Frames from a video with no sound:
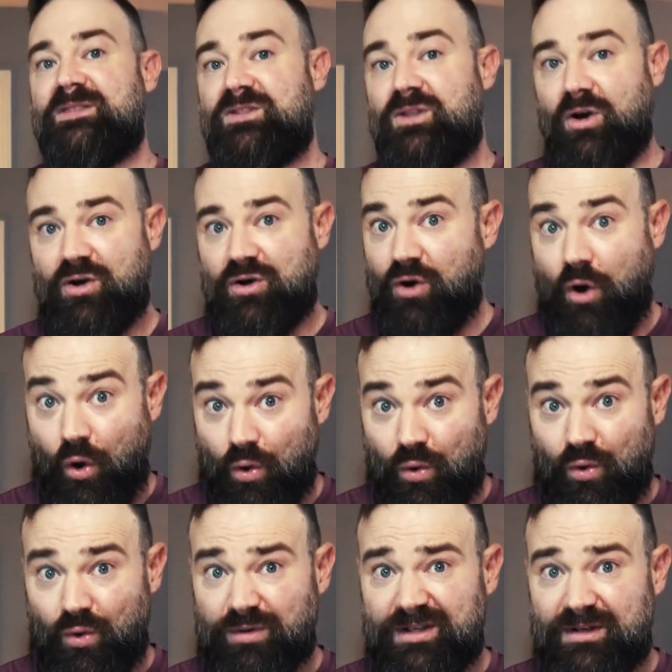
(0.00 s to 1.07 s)
the
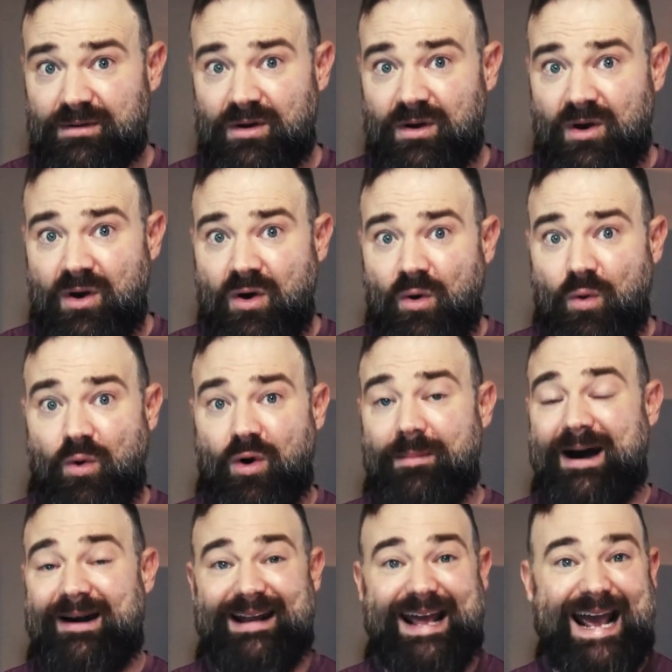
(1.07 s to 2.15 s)
cold or
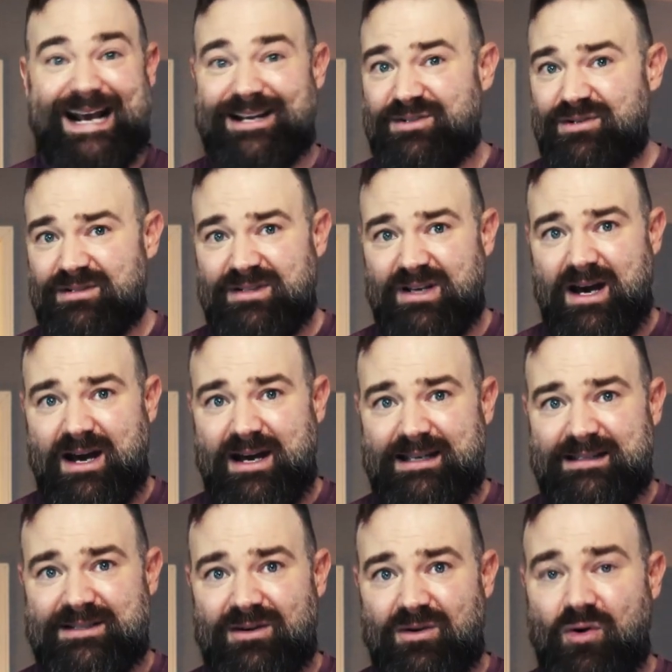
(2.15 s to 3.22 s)
about
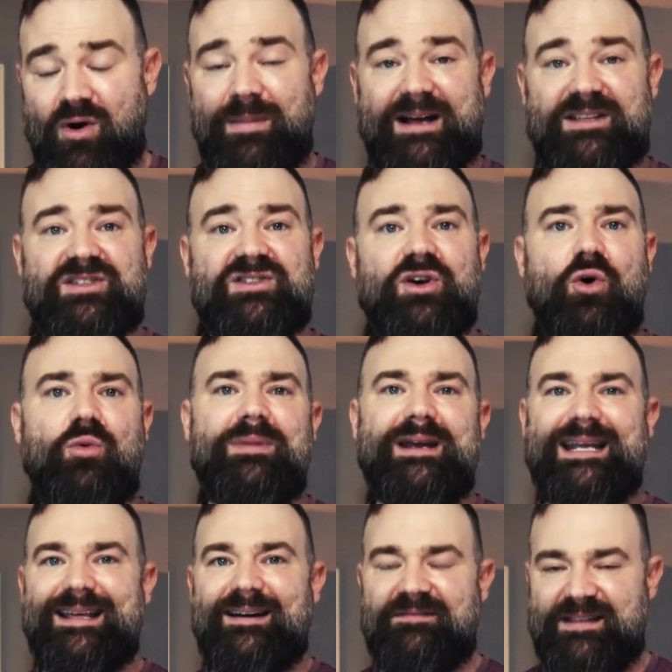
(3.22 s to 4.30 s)
exercise or about so
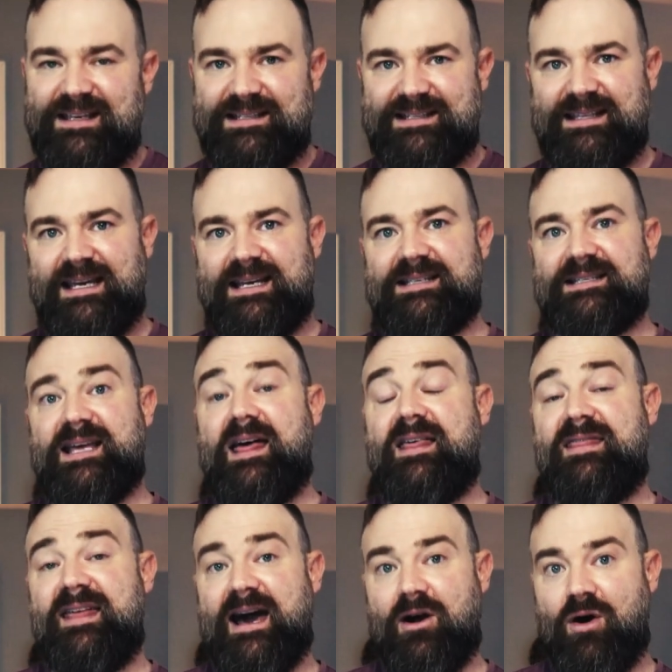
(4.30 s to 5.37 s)
many of these things
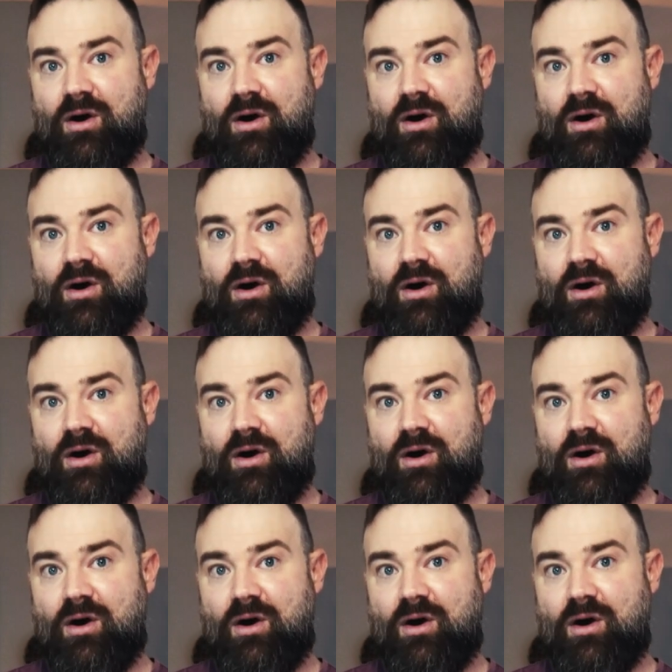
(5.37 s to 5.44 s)
that